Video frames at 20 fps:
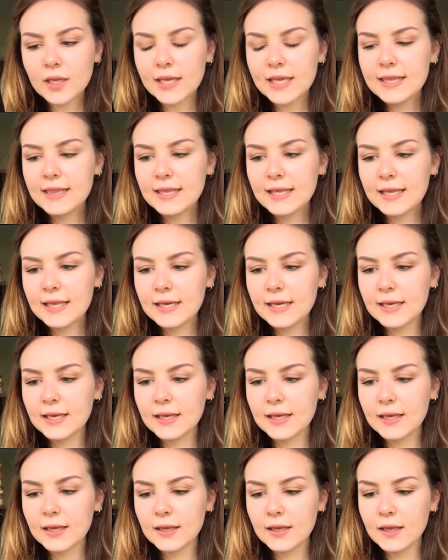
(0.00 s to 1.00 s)
and then
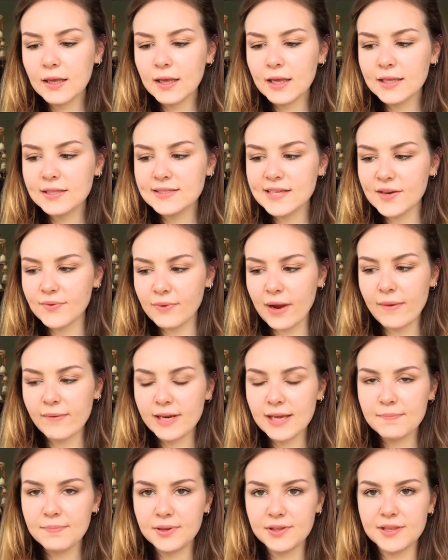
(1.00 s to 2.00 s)
it's like right
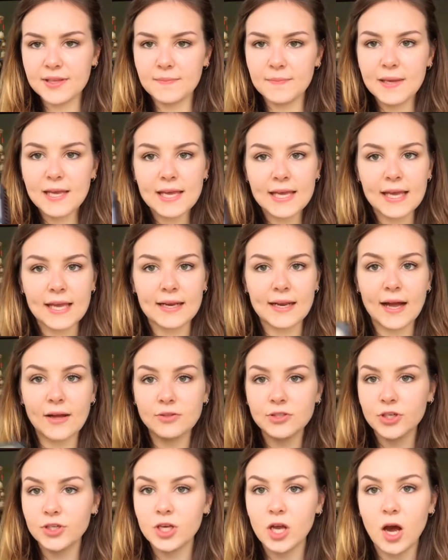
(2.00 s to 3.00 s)
when I put them in,
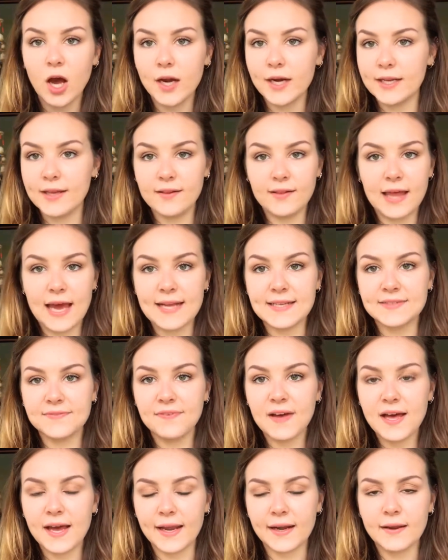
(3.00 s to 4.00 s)
I'll turn it on and the light's
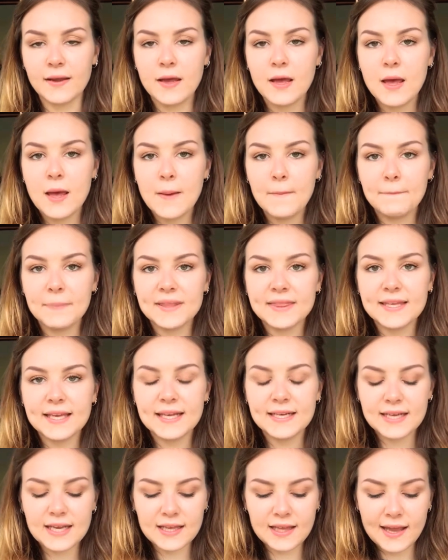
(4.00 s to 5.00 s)
fine. But
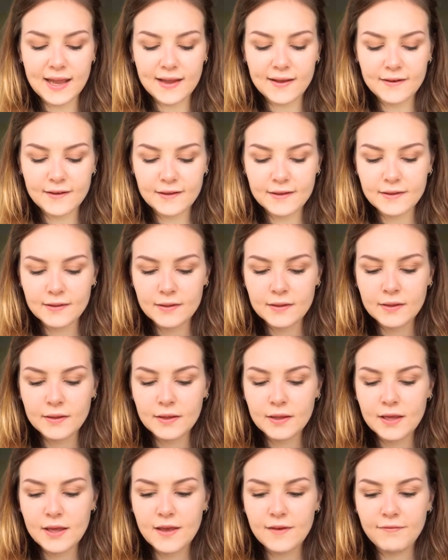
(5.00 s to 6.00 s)
then like
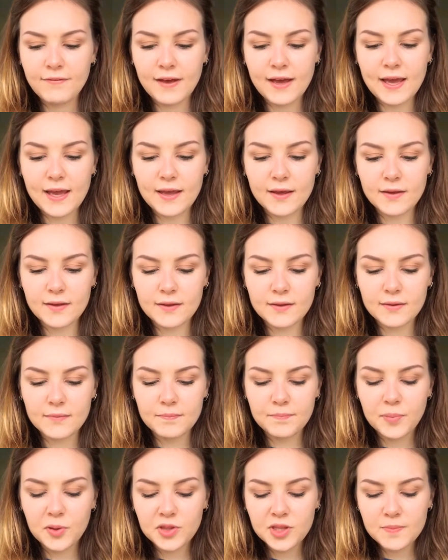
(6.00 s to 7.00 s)
if I
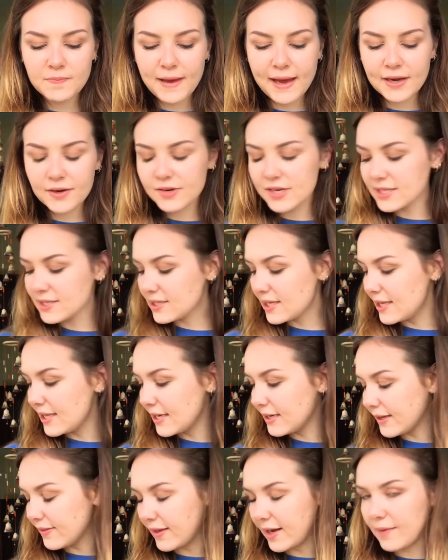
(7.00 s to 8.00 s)
put the batteries
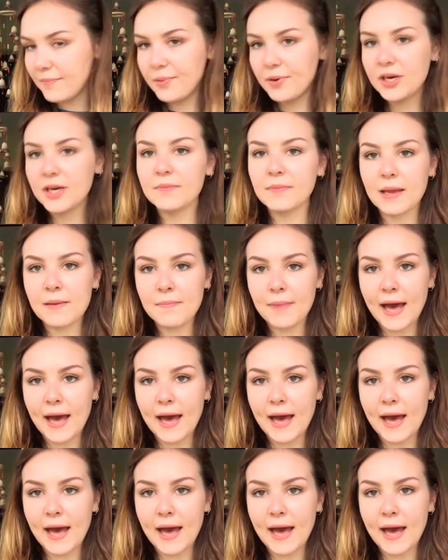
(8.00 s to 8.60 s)
in and then I put it in my